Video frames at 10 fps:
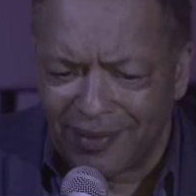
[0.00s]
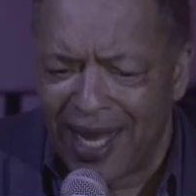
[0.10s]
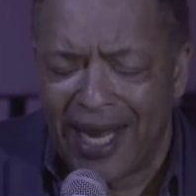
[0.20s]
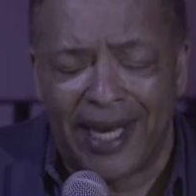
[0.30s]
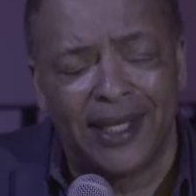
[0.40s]

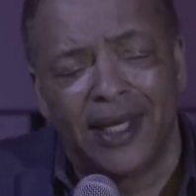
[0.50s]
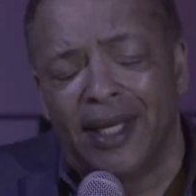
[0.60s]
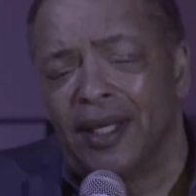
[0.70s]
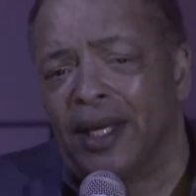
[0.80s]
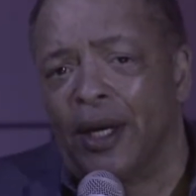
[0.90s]
And,
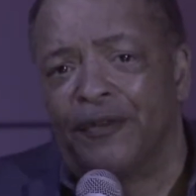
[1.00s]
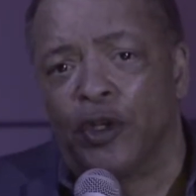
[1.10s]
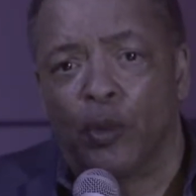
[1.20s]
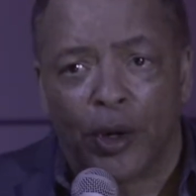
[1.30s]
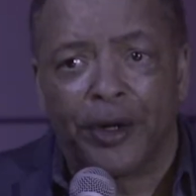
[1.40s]
if
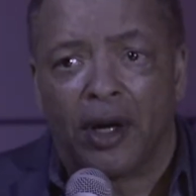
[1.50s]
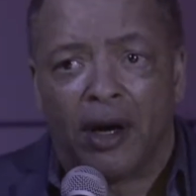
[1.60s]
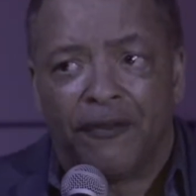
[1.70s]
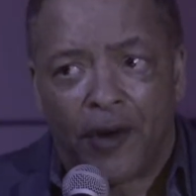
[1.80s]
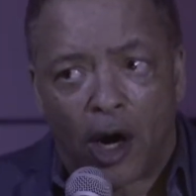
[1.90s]
you weren't
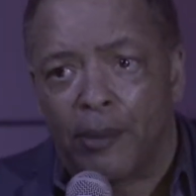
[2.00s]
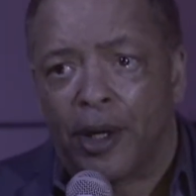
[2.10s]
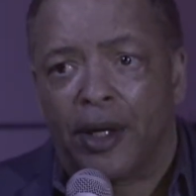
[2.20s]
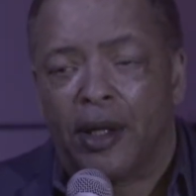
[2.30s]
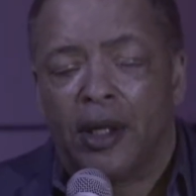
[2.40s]
a
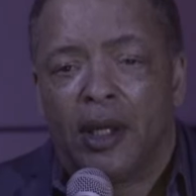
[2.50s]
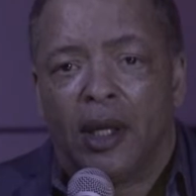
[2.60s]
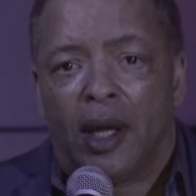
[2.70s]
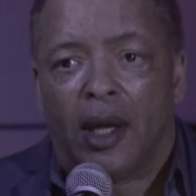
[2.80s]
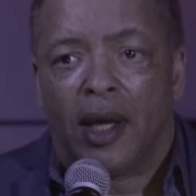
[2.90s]
farmer,
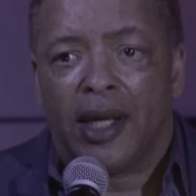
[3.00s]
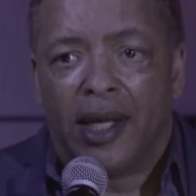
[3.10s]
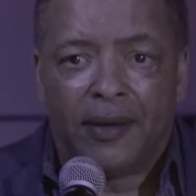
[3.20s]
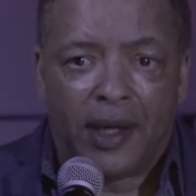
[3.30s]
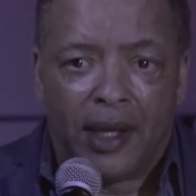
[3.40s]

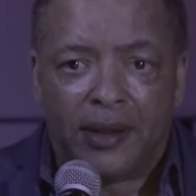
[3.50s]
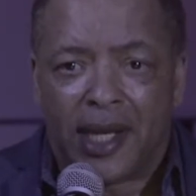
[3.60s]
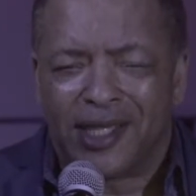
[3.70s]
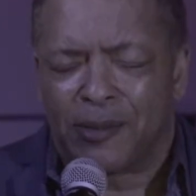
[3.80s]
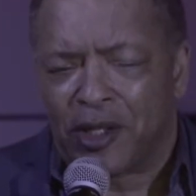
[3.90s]

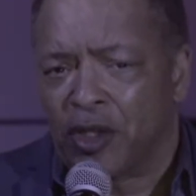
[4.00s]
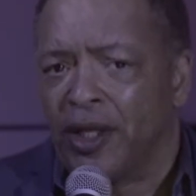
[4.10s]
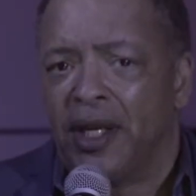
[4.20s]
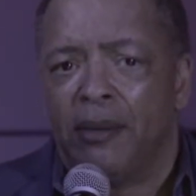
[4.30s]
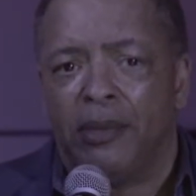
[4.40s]

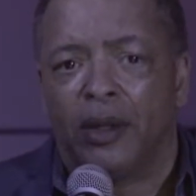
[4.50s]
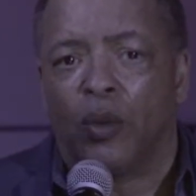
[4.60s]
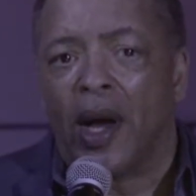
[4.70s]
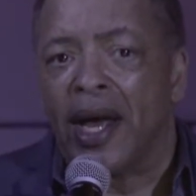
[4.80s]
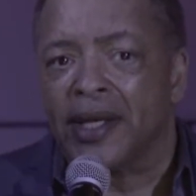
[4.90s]
especially in the
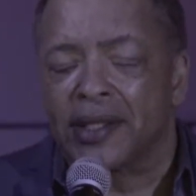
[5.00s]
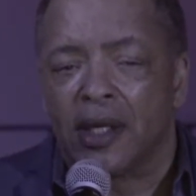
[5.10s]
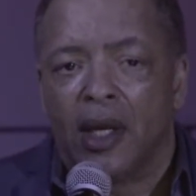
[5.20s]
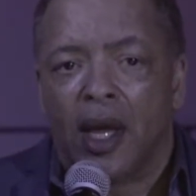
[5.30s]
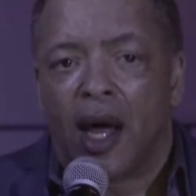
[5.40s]
Midwest,
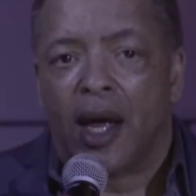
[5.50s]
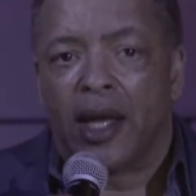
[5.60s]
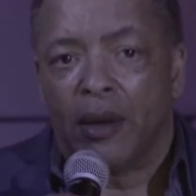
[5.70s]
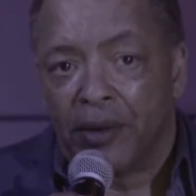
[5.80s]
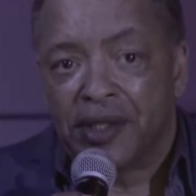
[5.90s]

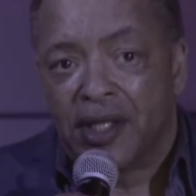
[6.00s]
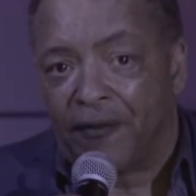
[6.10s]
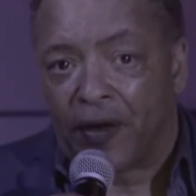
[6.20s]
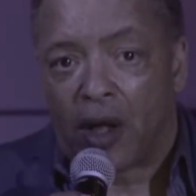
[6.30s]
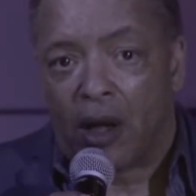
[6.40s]
it was
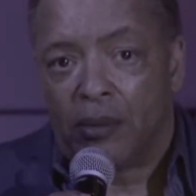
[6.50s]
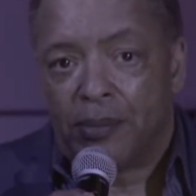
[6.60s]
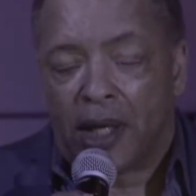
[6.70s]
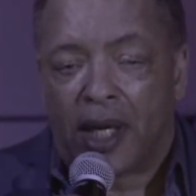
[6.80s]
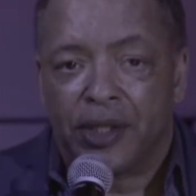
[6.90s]
difficult
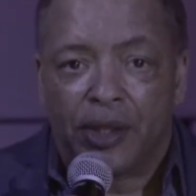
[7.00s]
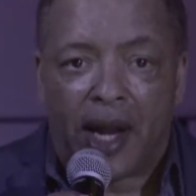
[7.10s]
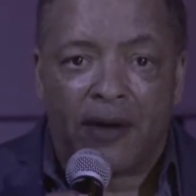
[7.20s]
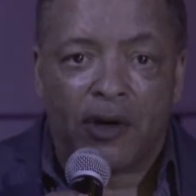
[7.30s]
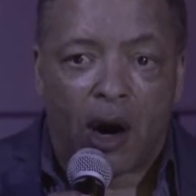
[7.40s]
because you
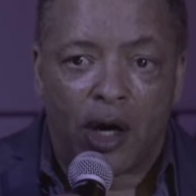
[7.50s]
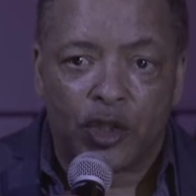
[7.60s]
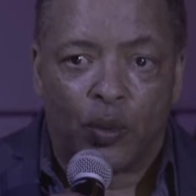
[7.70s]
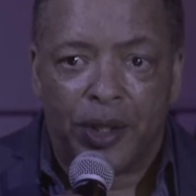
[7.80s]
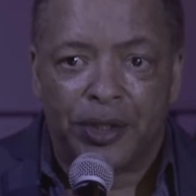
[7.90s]
have harsh
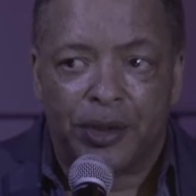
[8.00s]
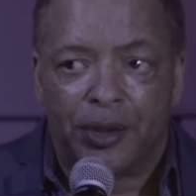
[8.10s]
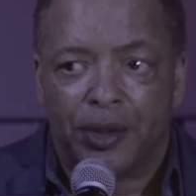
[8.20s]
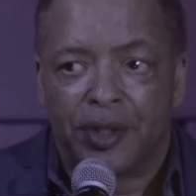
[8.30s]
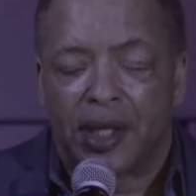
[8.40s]

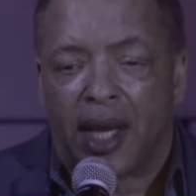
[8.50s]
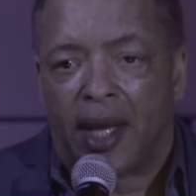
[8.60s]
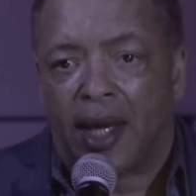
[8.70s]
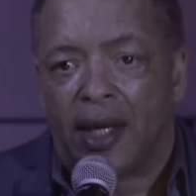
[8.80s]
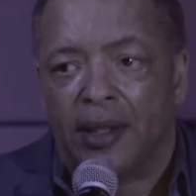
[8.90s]
winters
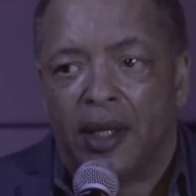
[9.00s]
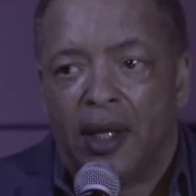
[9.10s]
and